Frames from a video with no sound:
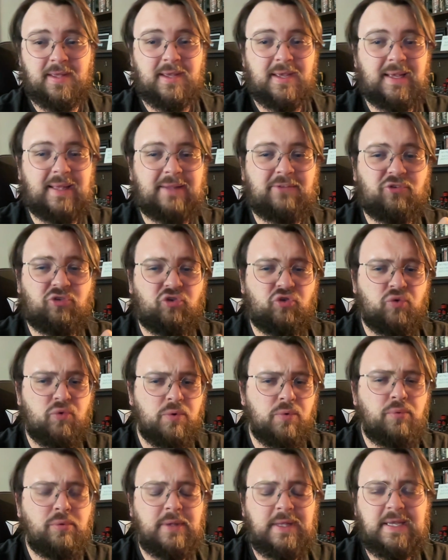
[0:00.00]
It's
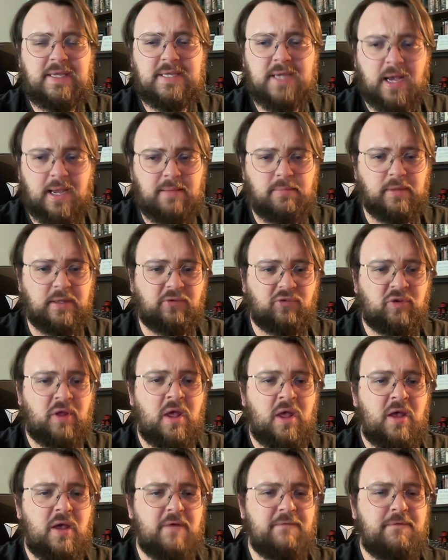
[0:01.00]
truly timeless,
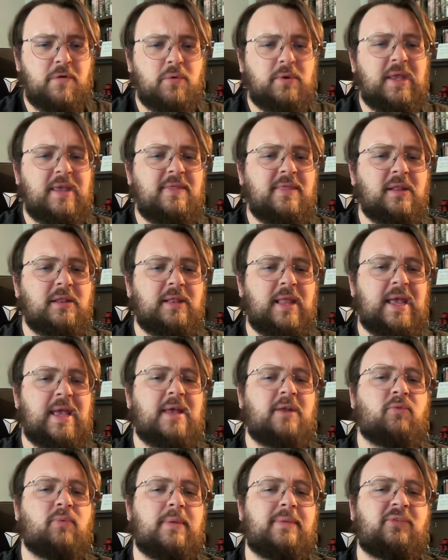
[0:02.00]
evoking the
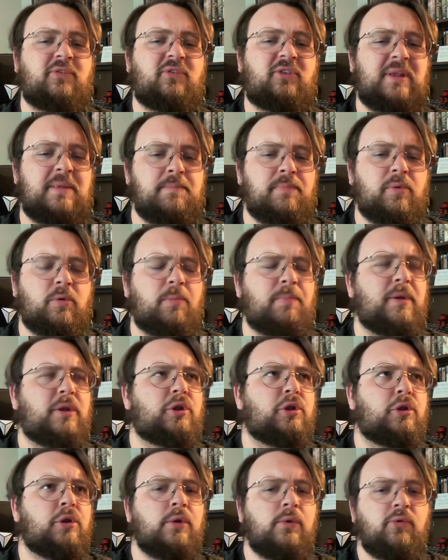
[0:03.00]
land with simple but
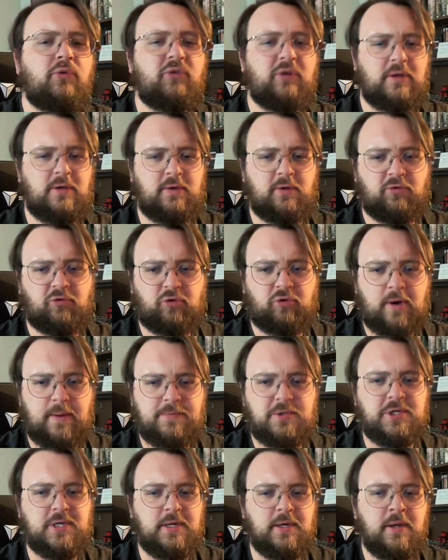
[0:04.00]
lucid
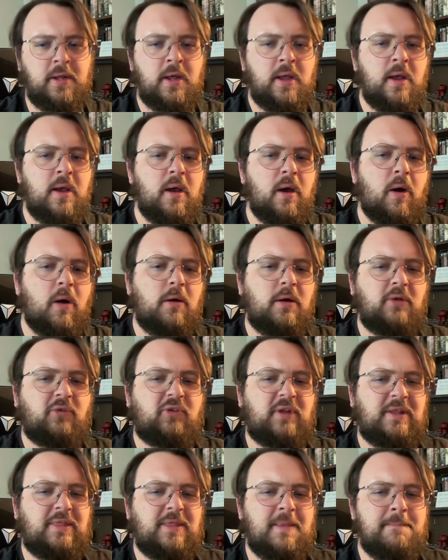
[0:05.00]
description,
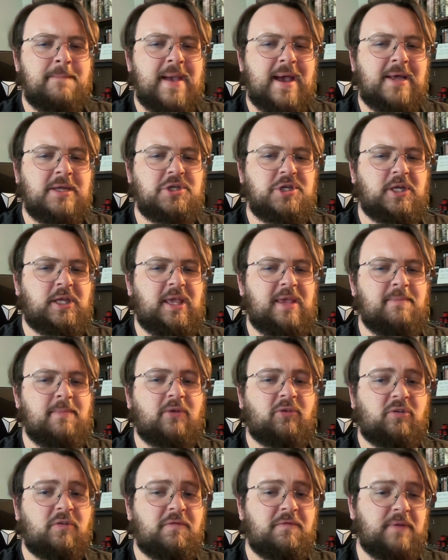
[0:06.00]
harnessing the magic he
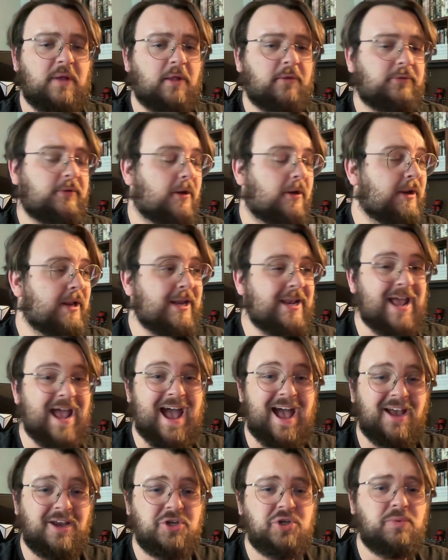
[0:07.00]
must have felt on an
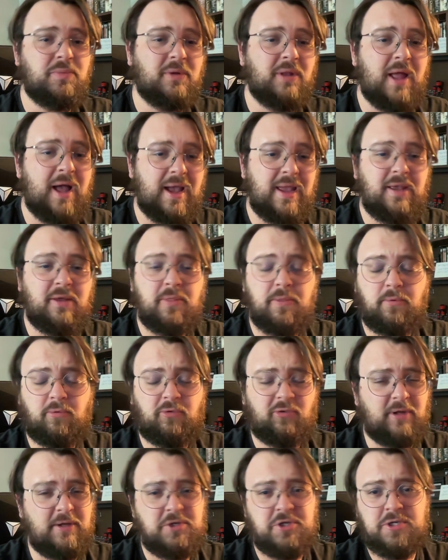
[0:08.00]
actual hike through
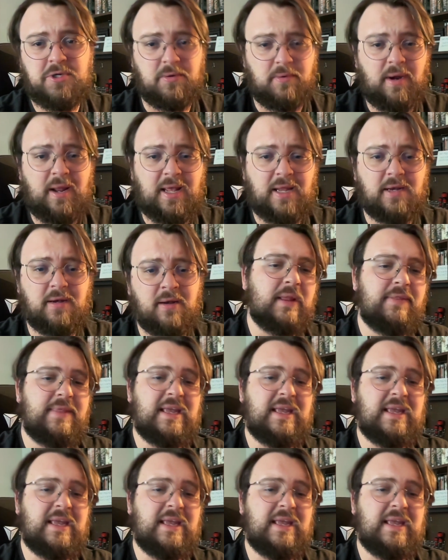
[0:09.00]
such terrain.